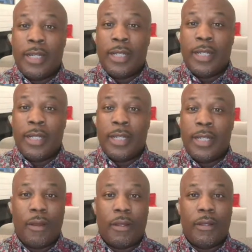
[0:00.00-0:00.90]
you ain't a
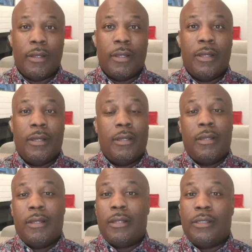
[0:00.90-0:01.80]
Colorado
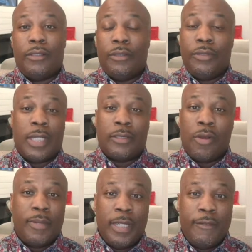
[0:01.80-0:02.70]
fan, or
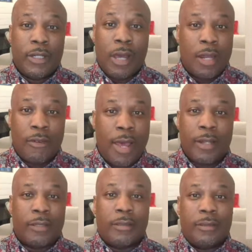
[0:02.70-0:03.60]

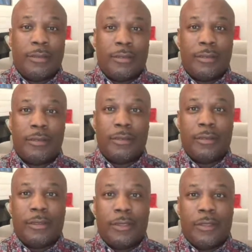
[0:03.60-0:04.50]
you just don't believe in
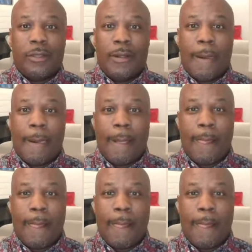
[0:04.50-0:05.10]
Colorado.